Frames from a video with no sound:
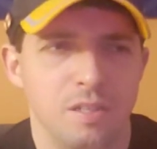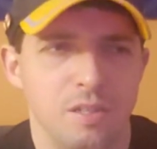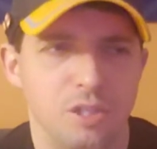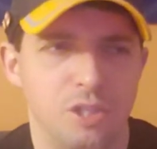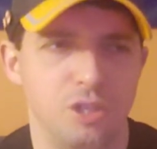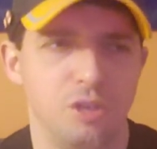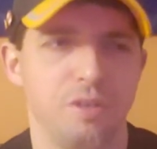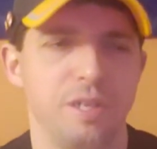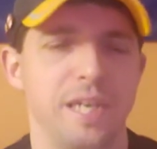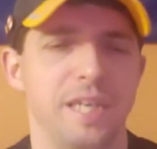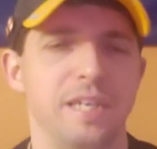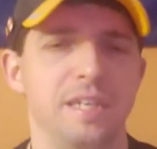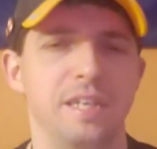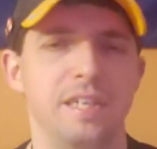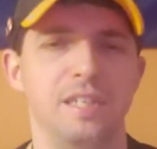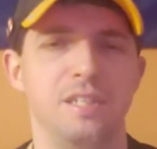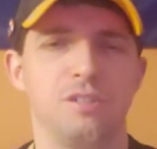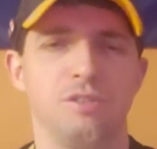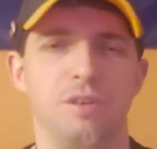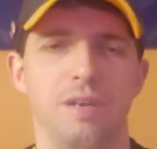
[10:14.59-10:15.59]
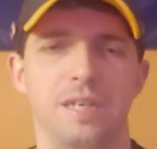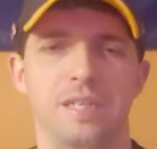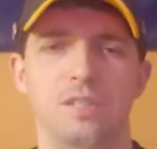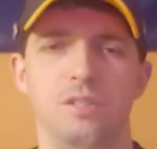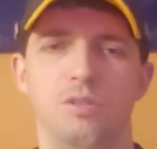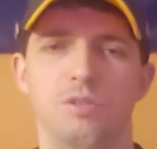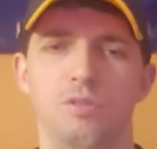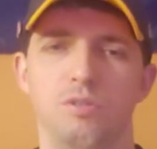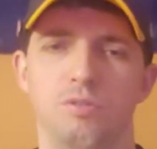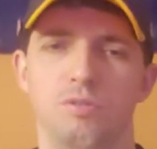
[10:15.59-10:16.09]
jokingly trying
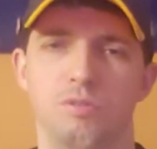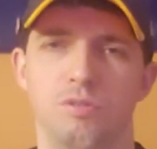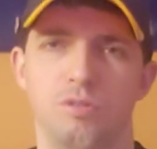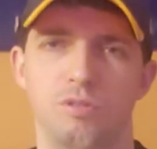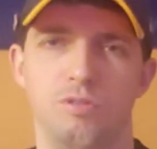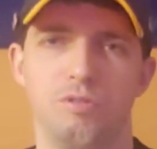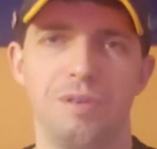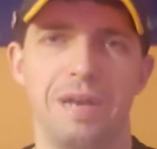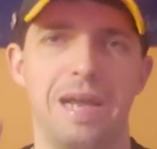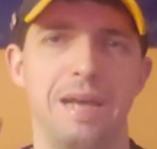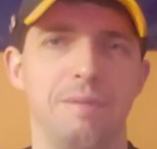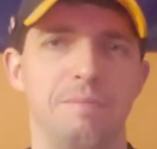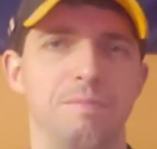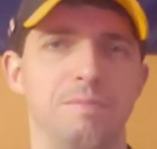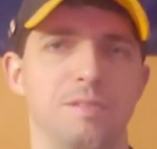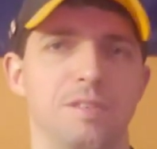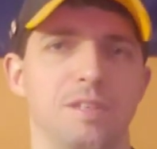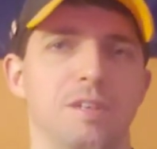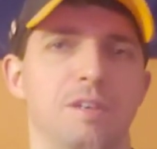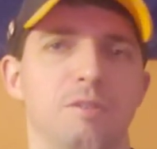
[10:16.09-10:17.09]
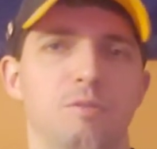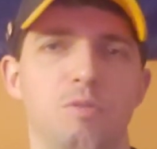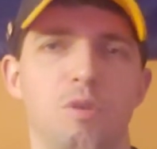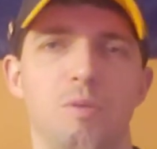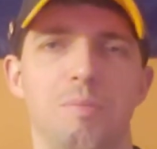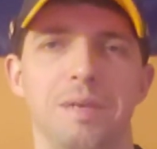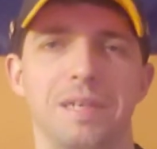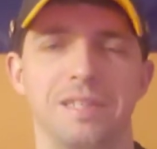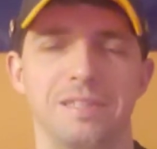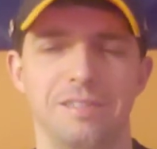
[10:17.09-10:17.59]
to grab a
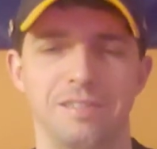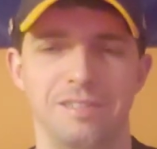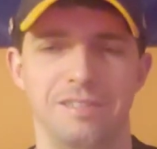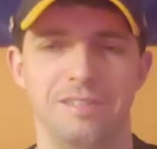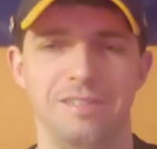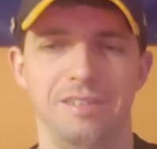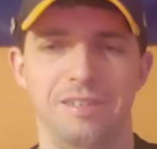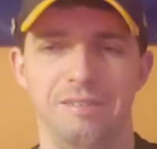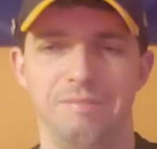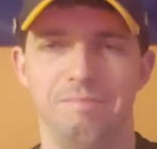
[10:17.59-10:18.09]
woman's